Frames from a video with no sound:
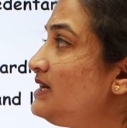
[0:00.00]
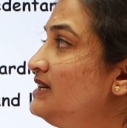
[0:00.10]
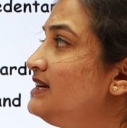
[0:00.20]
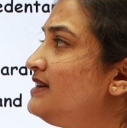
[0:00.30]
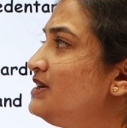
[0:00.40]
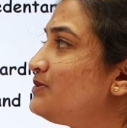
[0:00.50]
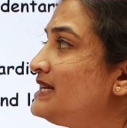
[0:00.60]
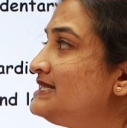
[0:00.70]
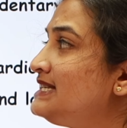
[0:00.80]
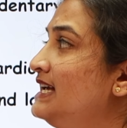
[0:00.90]
Here you
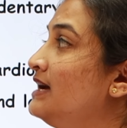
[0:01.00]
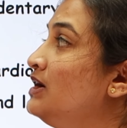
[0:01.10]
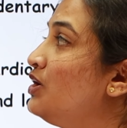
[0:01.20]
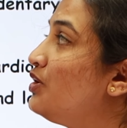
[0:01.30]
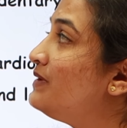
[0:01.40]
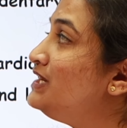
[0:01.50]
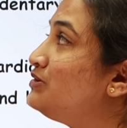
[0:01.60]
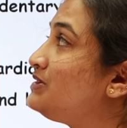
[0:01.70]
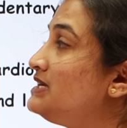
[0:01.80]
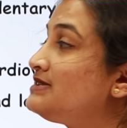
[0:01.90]
can see
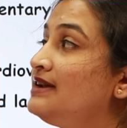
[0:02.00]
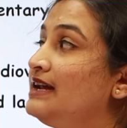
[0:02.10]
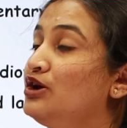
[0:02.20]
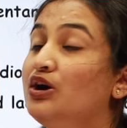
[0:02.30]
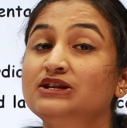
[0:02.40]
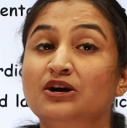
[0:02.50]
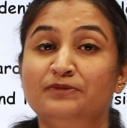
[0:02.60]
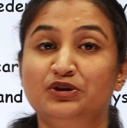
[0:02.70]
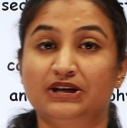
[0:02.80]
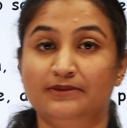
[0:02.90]
overnutrition and
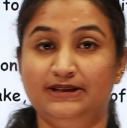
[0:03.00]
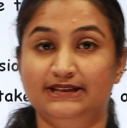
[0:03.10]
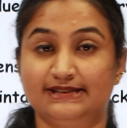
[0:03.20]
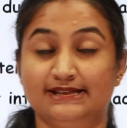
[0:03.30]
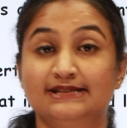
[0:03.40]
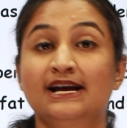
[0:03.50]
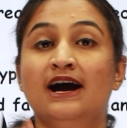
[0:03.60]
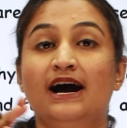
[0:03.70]
non-communicable disease.